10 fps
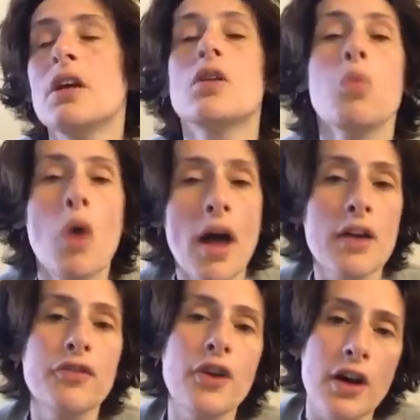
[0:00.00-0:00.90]
the
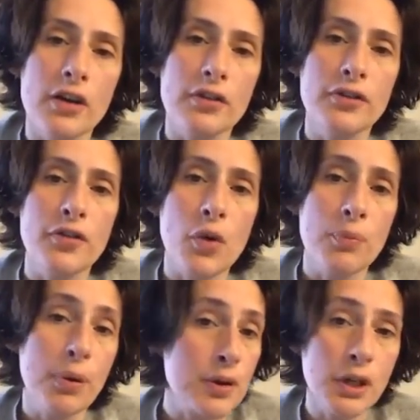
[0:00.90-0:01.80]
wife of
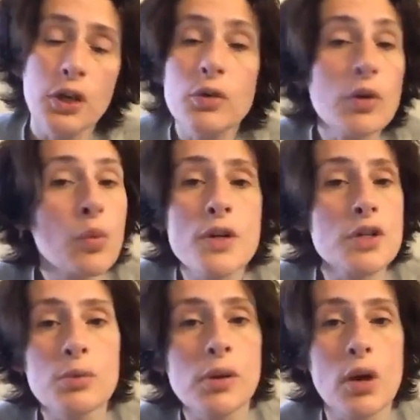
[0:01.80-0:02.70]
persecuted
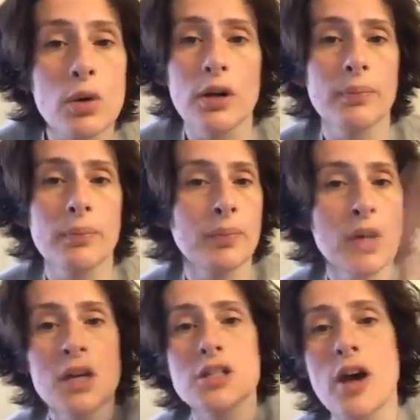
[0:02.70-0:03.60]
whistleblower
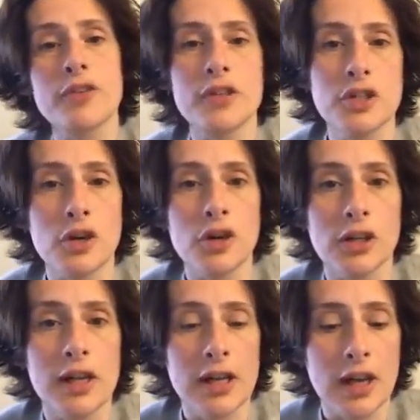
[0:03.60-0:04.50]
Jeffrey
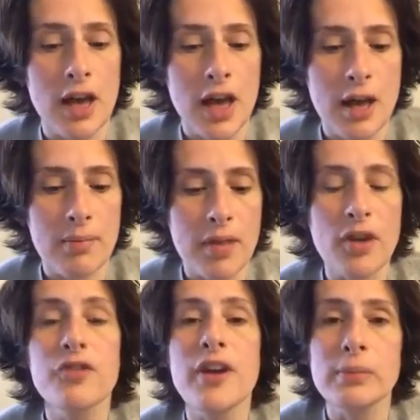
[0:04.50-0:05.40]
Sterling.
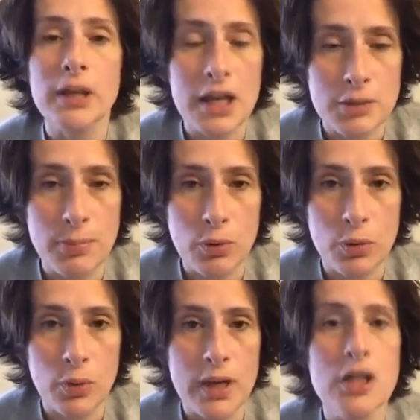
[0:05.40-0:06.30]
Their family has been
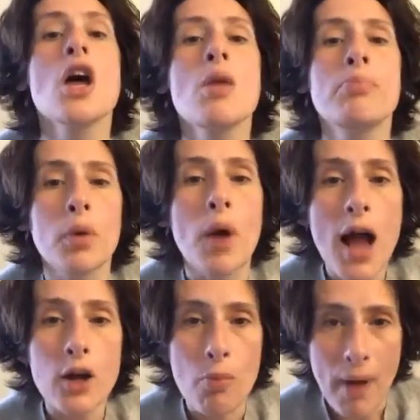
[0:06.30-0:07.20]
ruined.
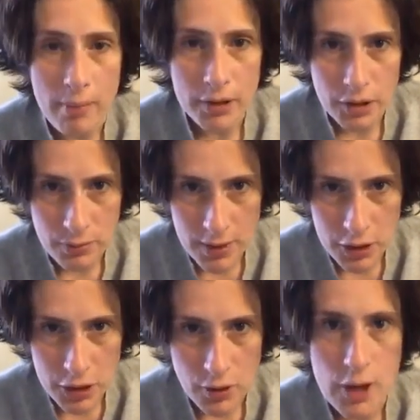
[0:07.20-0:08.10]
Barack Obama's
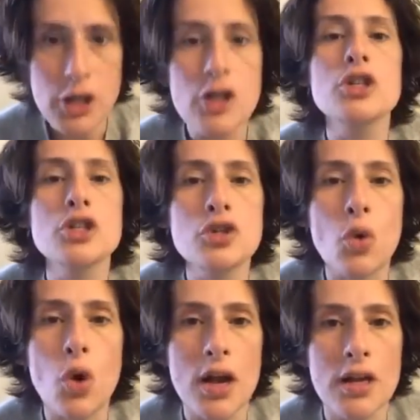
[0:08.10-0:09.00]
administration
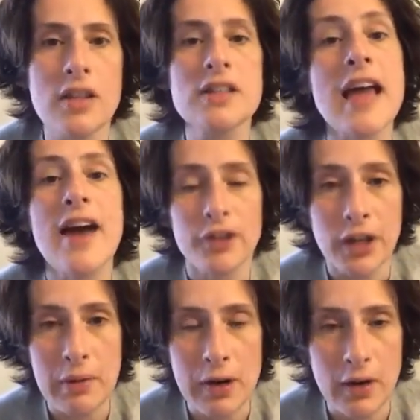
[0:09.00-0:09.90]
destroyed this
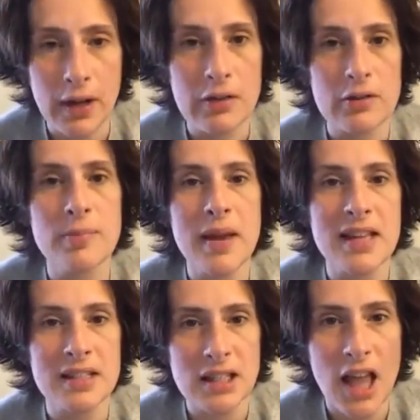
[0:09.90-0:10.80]
African-American
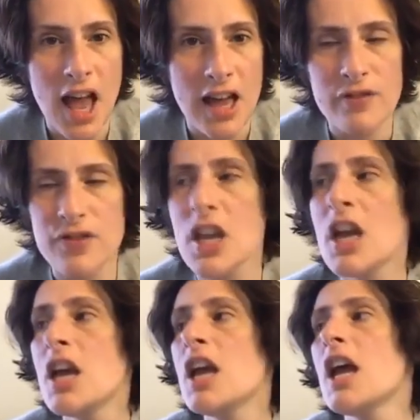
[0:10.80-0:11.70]
man's lives
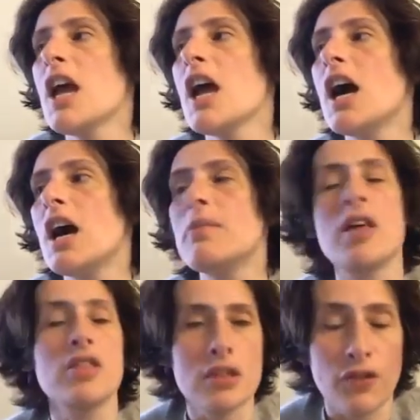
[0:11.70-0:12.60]

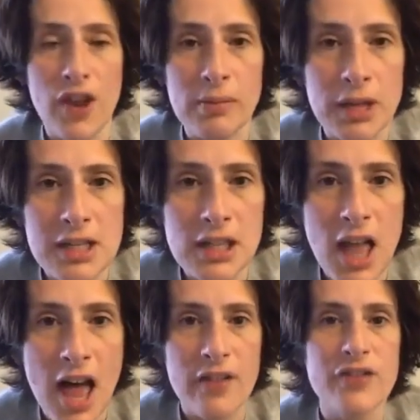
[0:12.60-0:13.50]
and this family's
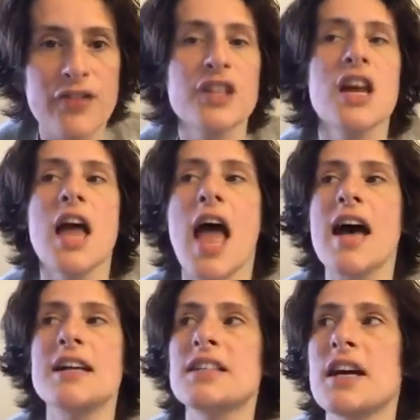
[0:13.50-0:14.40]
lives
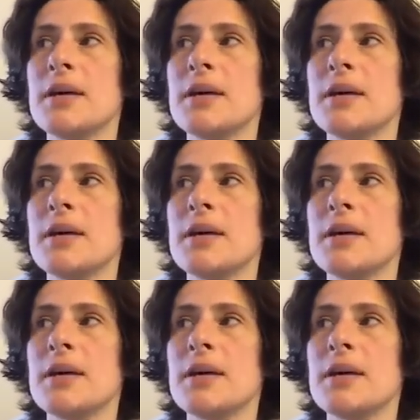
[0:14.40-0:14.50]
as